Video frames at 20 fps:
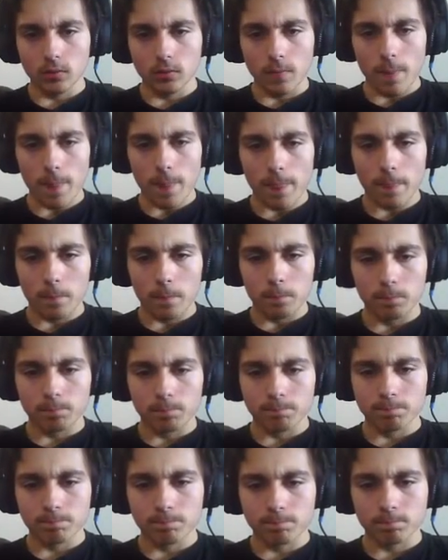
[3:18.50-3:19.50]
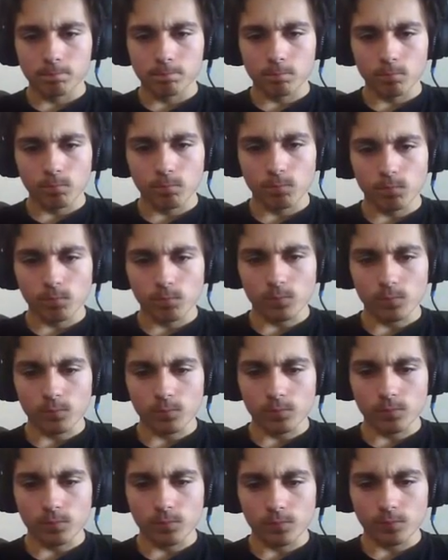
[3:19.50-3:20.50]

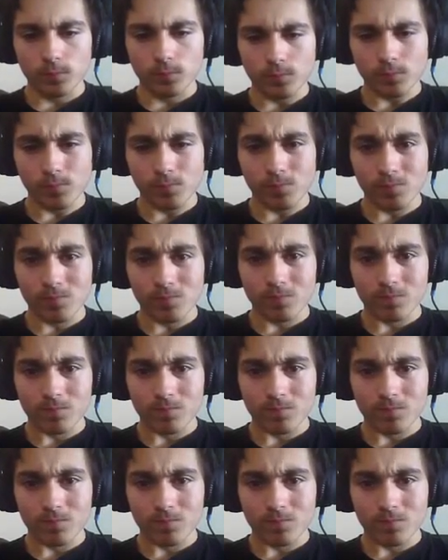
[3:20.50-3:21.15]
[no speech]